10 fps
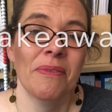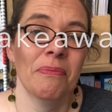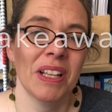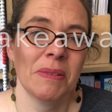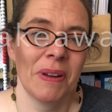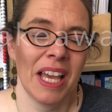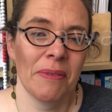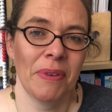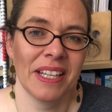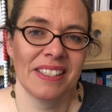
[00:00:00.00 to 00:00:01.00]

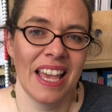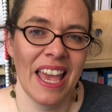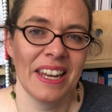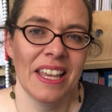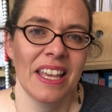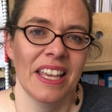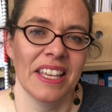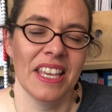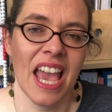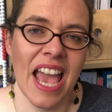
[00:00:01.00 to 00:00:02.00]
multiplying by 10,
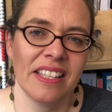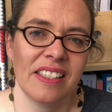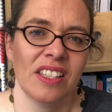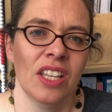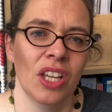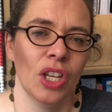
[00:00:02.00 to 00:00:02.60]
yes,